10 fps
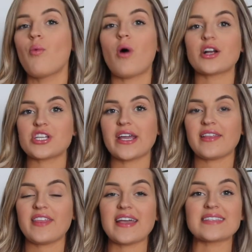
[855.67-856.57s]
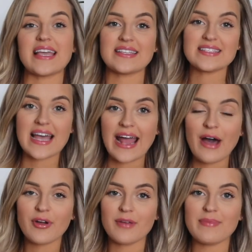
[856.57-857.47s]
Washing things inside
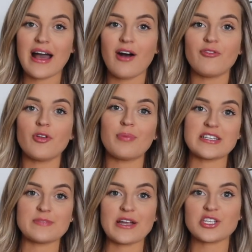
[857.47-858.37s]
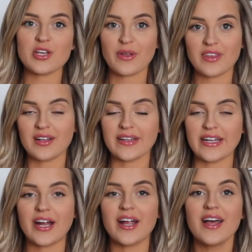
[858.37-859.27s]
out can be helpful, but especially with the
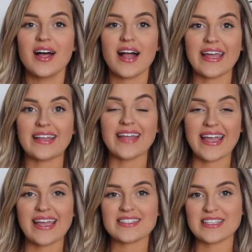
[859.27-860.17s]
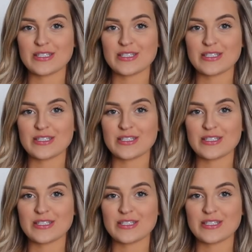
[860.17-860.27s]
glitter, like leggings and